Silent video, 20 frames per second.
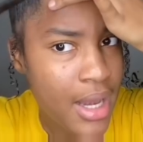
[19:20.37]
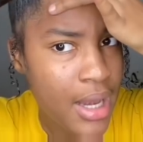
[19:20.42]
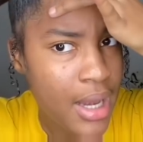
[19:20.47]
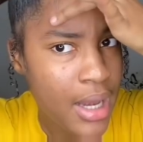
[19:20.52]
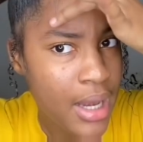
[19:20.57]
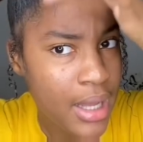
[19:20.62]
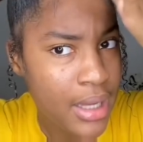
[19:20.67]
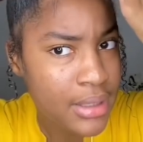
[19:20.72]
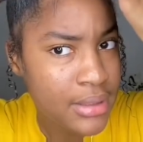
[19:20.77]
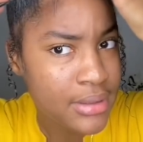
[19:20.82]

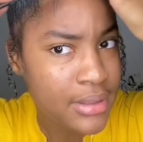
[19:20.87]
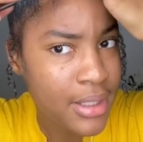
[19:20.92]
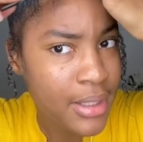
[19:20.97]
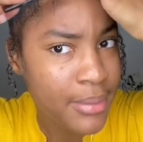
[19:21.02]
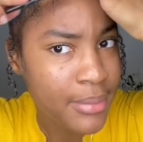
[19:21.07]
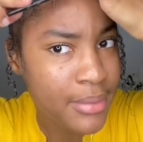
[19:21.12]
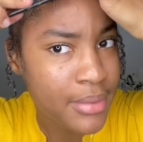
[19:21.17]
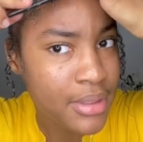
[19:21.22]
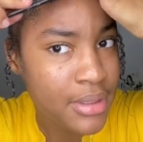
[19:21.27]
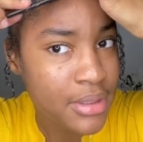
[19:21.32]
long time
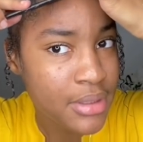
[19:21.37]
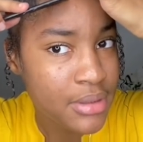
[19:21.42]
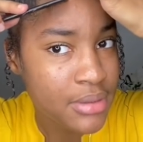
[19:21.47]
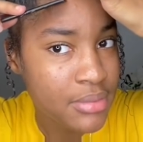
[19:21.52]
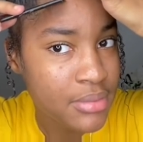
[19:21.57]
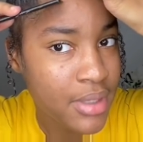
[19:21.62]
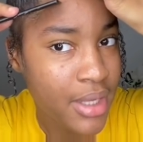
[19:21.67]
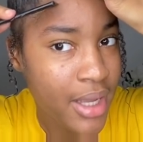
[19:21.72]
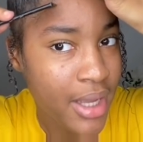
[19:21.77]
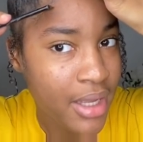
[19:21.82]
in the,
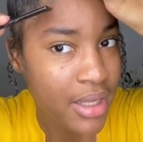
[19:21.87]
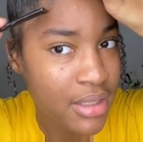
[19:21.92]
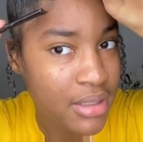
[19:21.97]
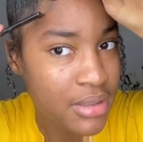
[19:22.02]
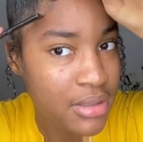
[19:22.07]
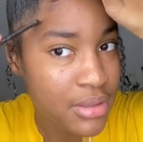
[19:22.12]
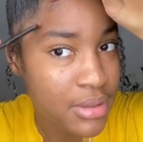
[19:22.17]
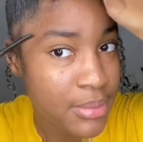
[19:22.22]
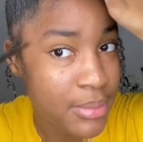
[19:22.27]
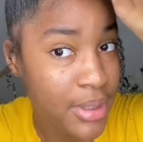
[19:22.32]
like
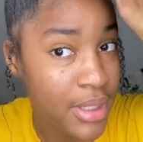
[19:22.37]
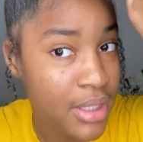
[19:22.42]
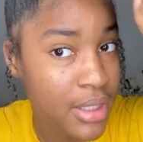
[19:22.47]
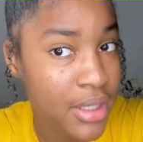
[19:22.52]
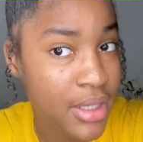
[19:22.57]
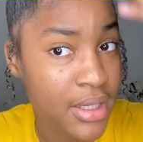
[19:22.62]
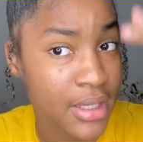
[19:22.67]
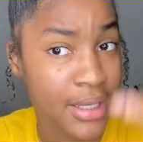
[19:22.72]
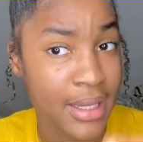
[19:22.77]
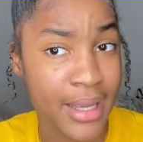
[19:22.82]
do my
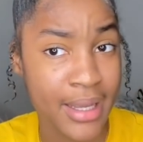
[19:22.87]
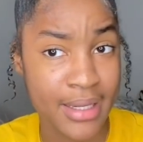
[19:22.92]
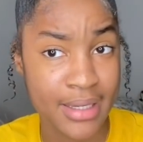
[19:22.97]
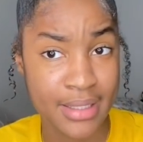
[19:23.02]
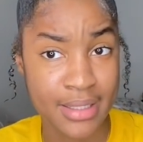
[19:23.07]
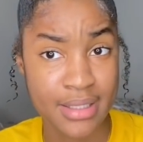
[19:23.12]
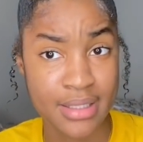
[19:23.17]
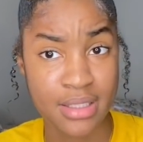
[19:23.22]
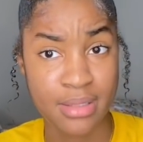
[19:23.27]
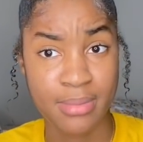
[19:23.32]
ear like
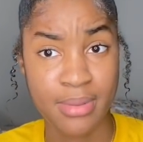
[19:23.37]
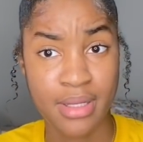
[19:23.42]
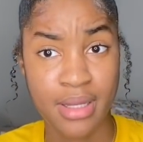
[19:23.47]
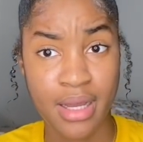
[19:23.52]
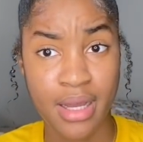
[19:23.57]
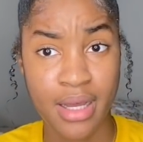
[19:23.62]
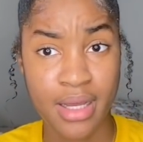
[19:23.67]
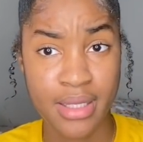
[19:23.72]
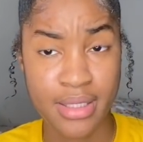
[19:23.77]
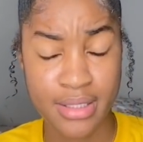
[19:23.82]
this
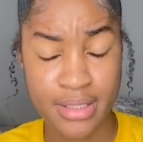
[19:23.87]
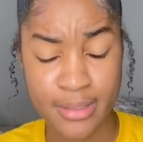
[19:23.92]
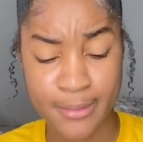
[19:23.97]
because